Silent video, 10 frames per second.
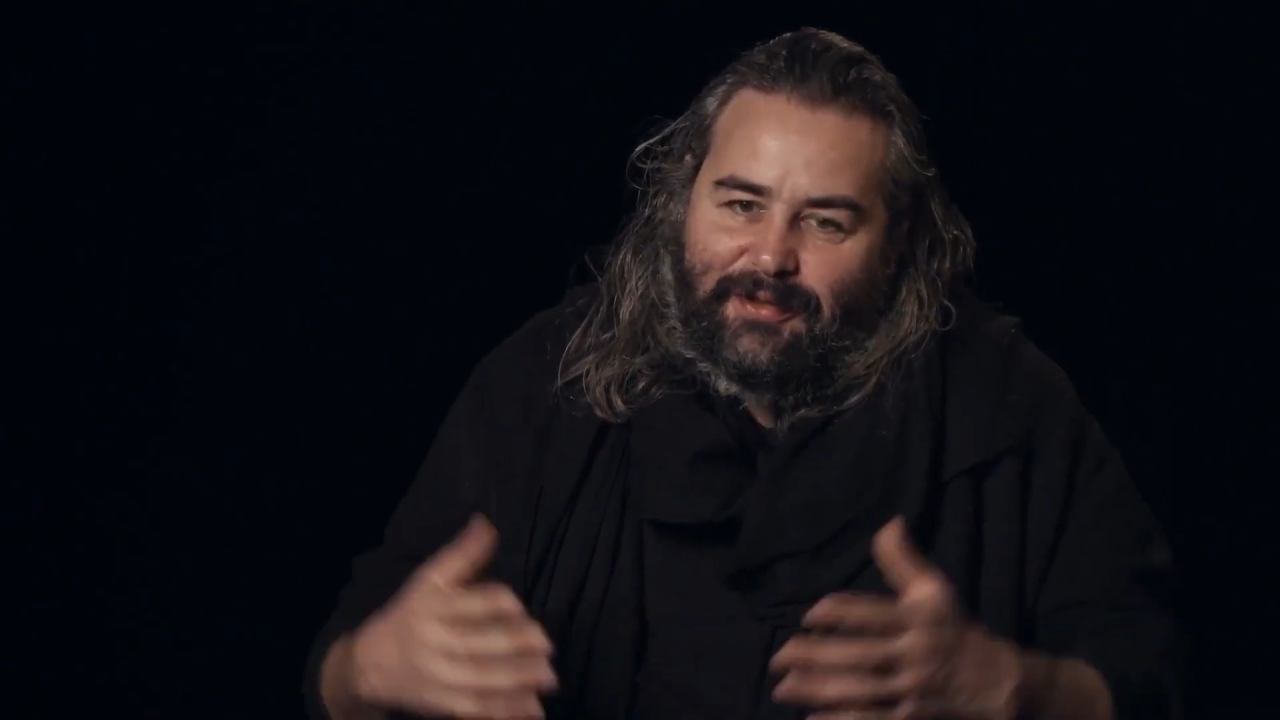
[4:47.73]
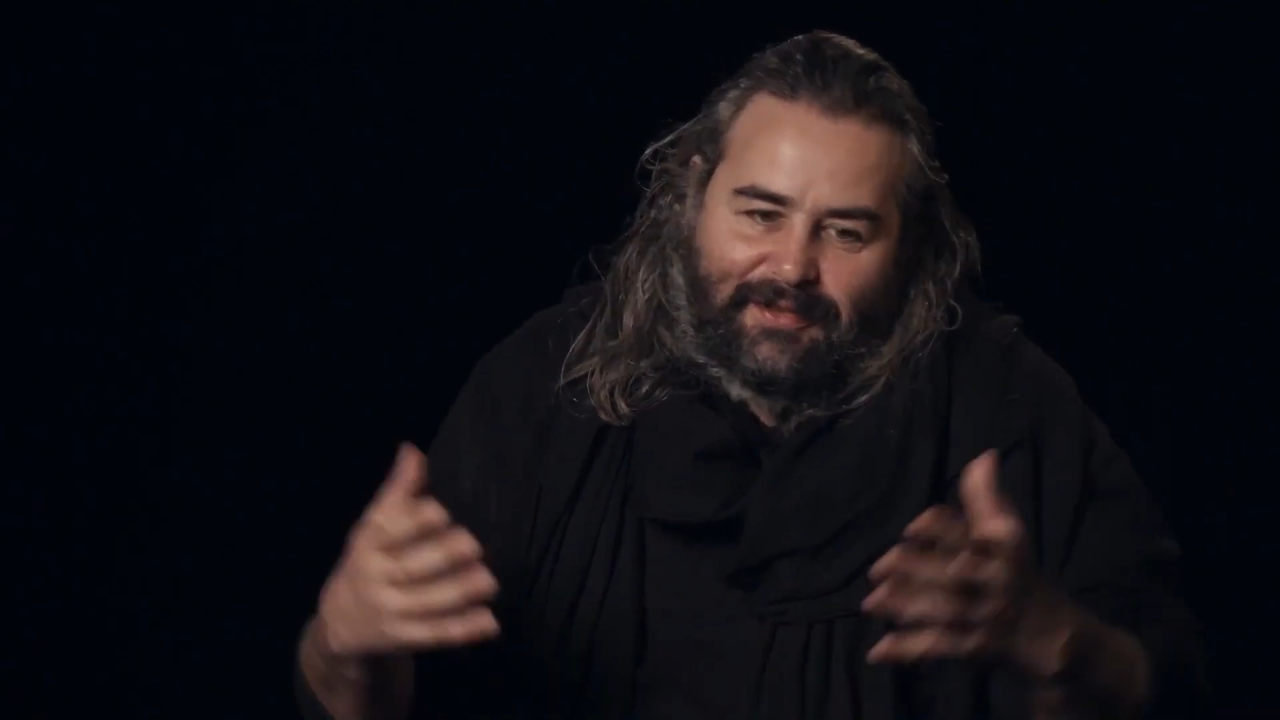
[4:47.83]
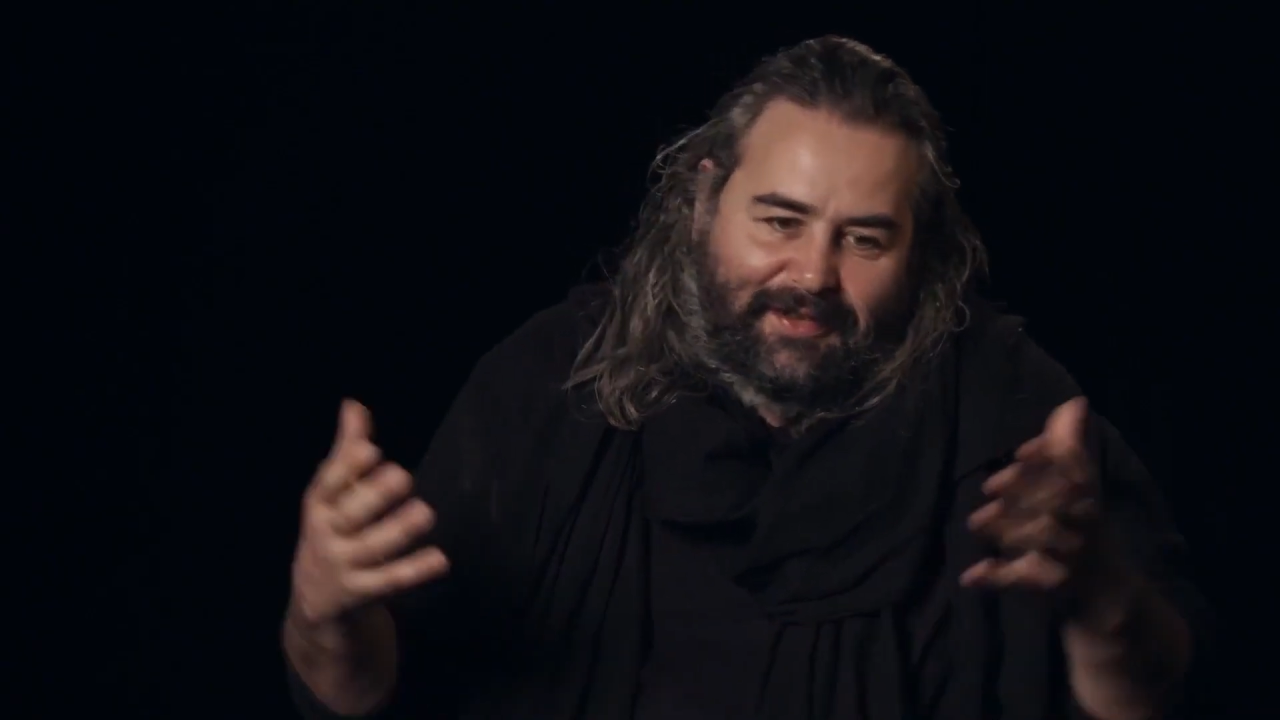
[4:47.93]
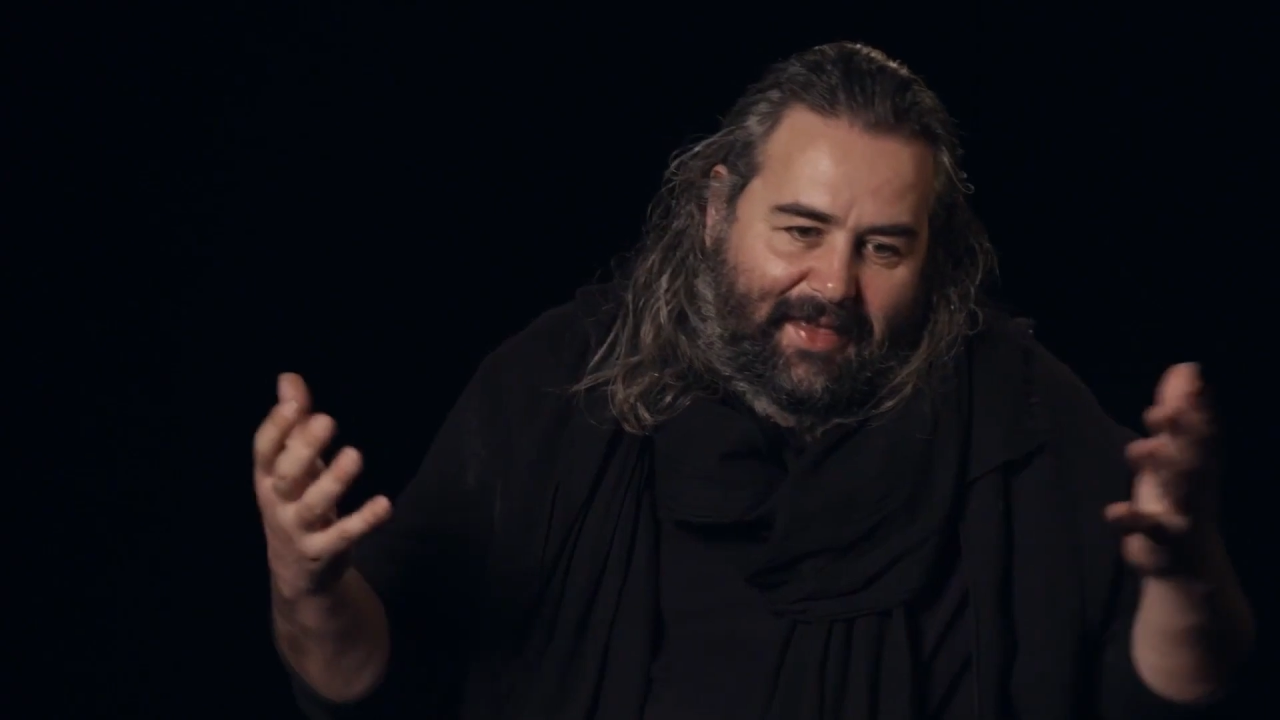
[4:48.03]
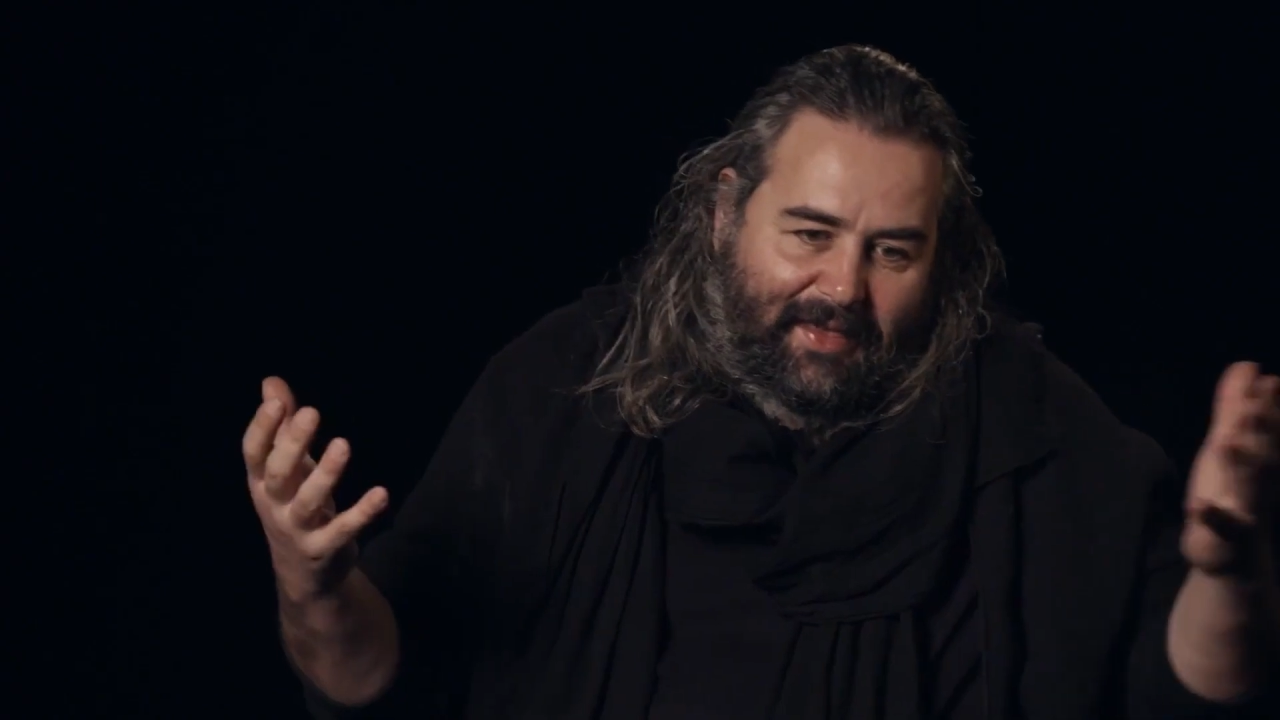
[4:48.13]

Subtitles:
You know,